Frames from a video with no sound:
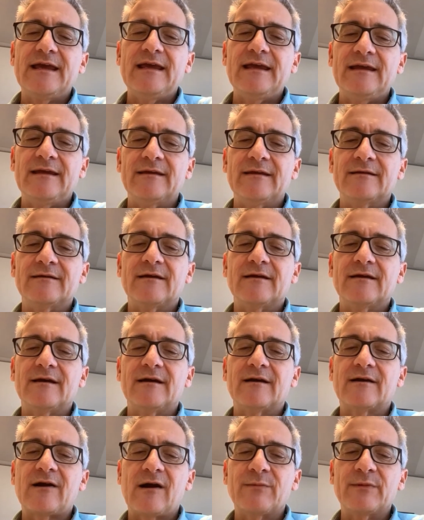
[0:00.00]
in
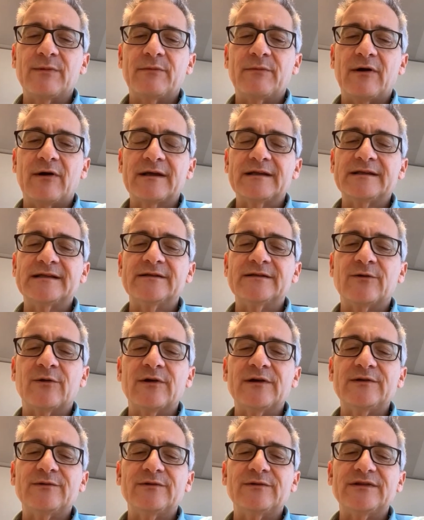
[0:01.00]
carbon markets in
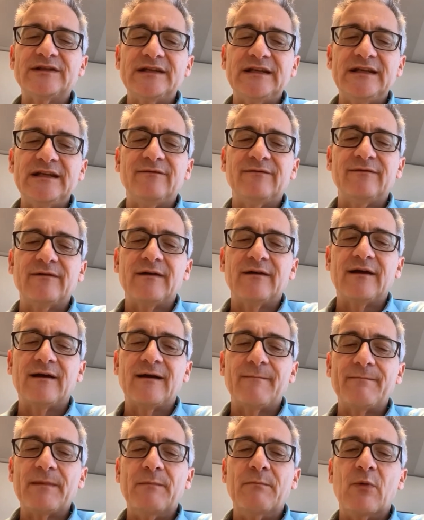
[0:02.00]
order to achieve
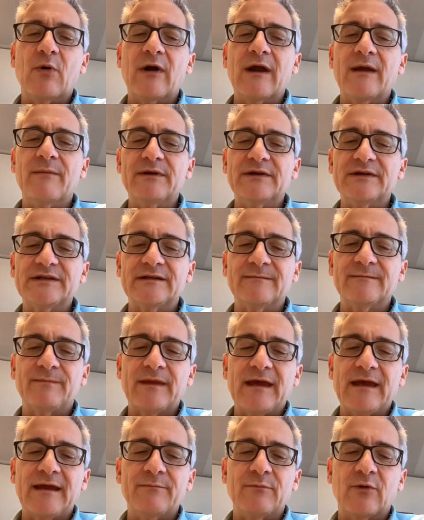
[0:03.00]
more ambition
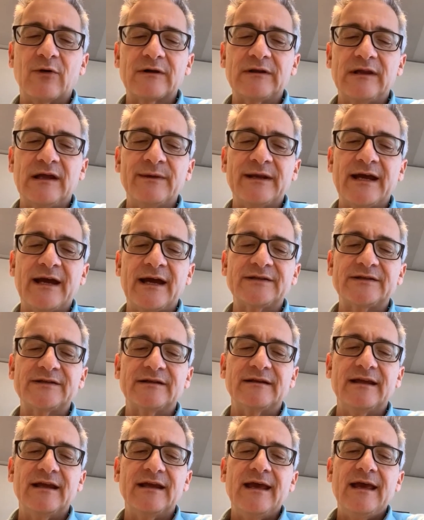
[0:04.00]
and more climate
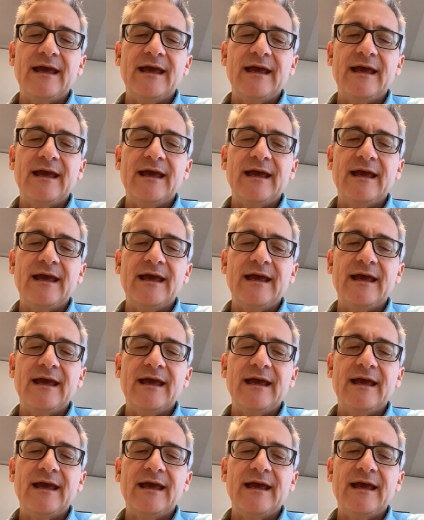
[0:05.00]
action.